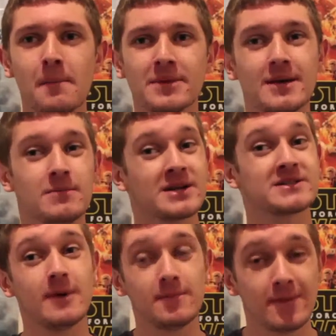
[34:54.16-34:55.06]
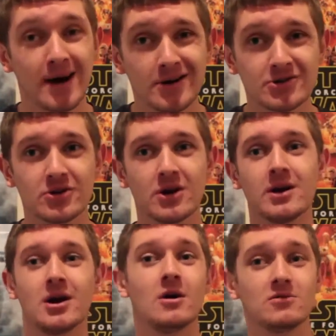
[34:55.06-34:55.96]
but then we had some upper Hydra
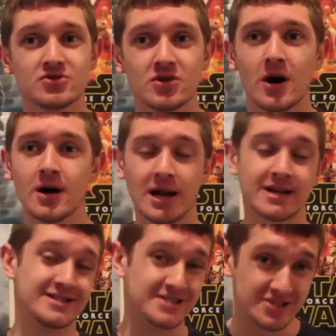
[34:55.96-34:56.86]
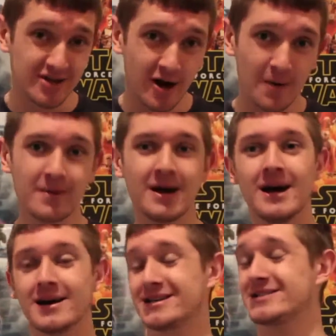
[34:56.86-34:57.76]
and Ultron, and I didn't stop,
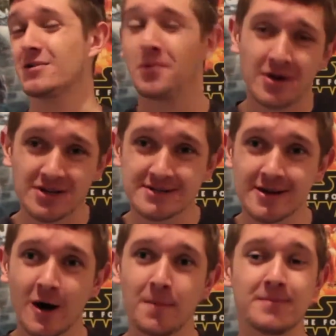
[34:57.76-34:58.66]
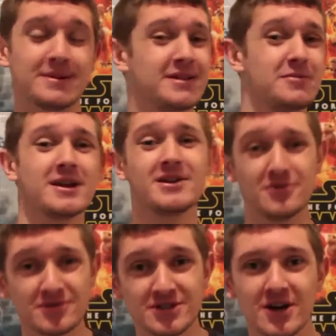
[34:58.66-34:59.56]
because I don't want to stop, but I don't want
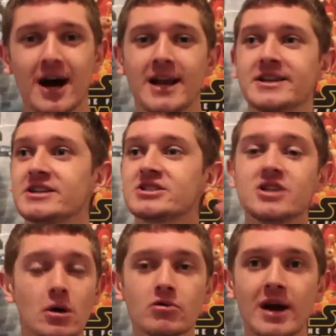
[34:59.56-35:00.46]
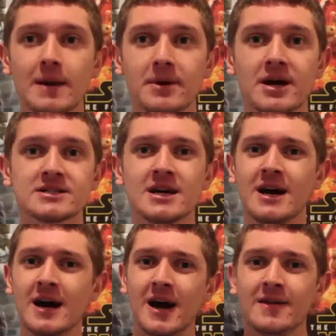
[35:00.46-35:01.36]
to lose her, and it's just so great, because
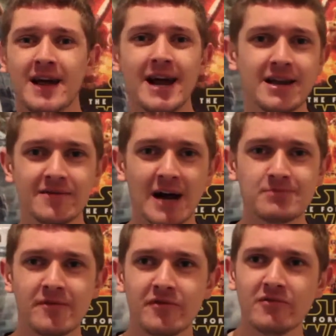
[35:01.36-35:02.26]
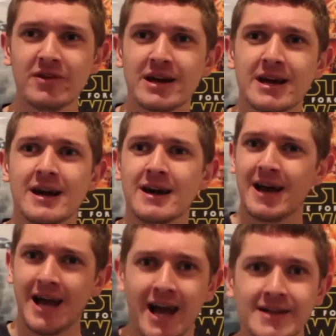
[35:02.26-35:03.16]
the ending of Iron Man 3,
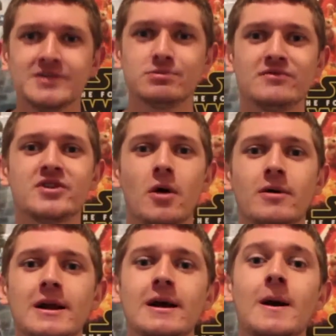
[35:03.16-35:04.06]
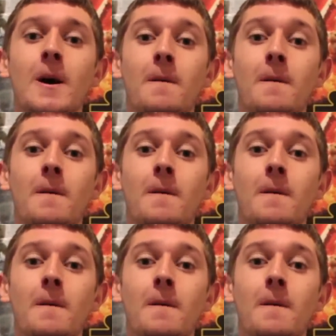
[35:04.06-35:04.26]
it ends with Tony